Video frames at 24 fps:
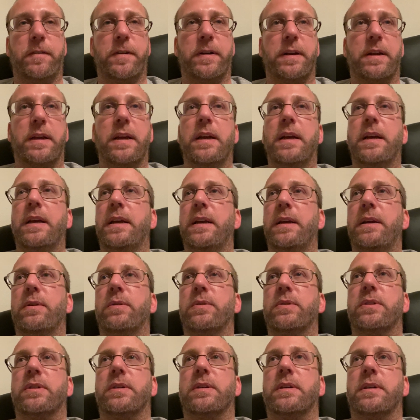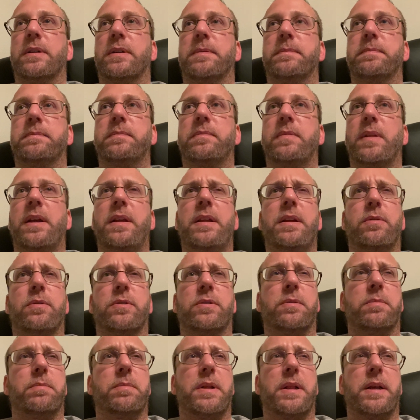And it was, I think it
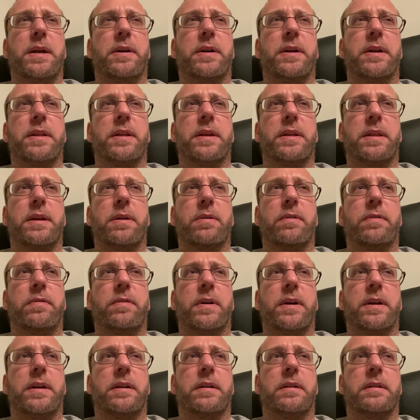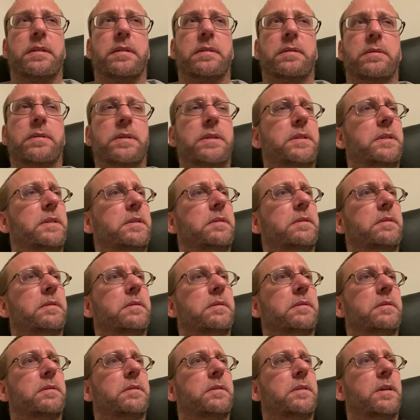was the malaria that they were fighting. Was it?
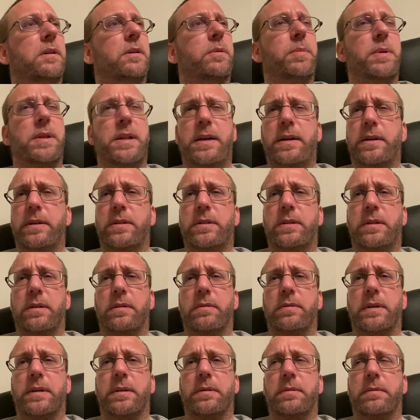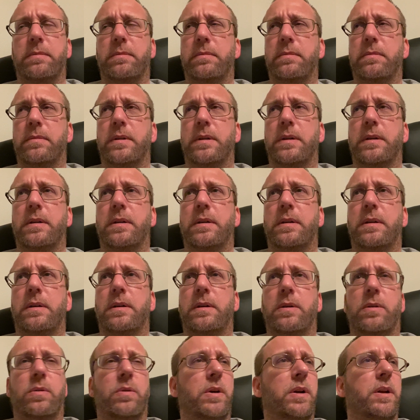No, malaria's still around.
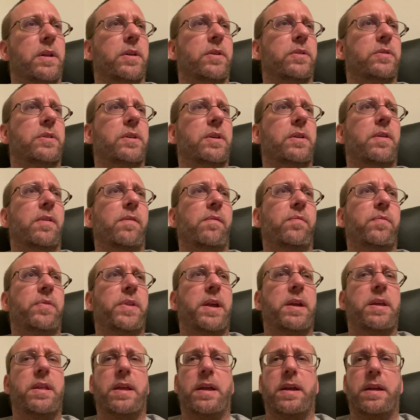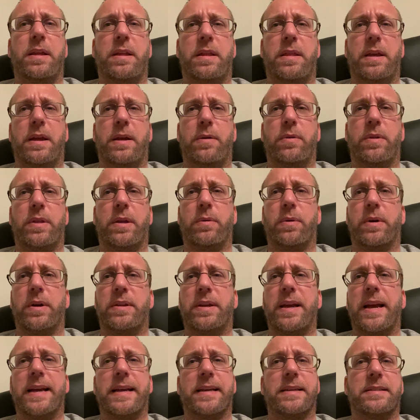One of those. They were
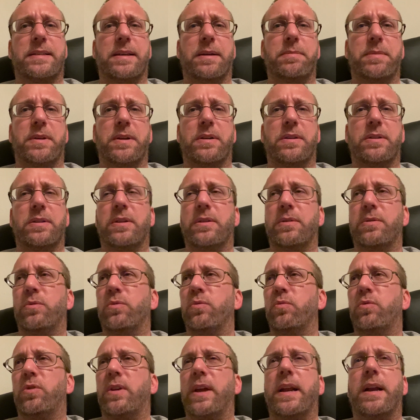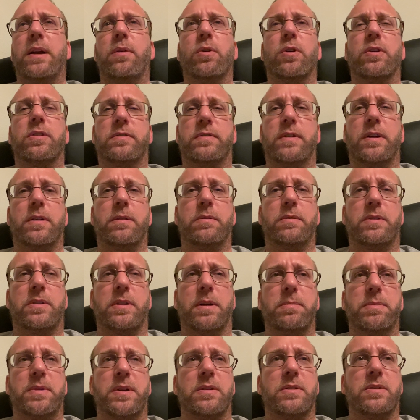attacking something. Teddy Roosevelt,
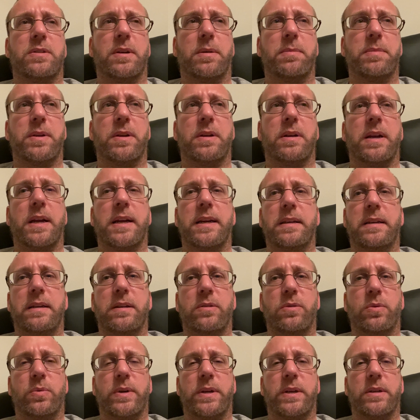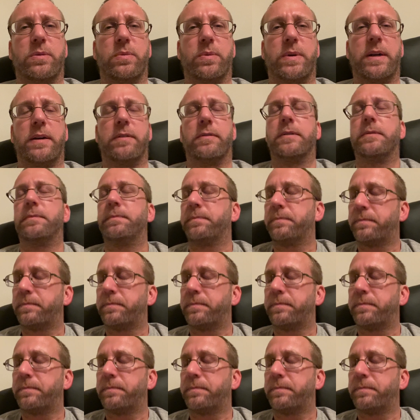something, 1920s, whatever.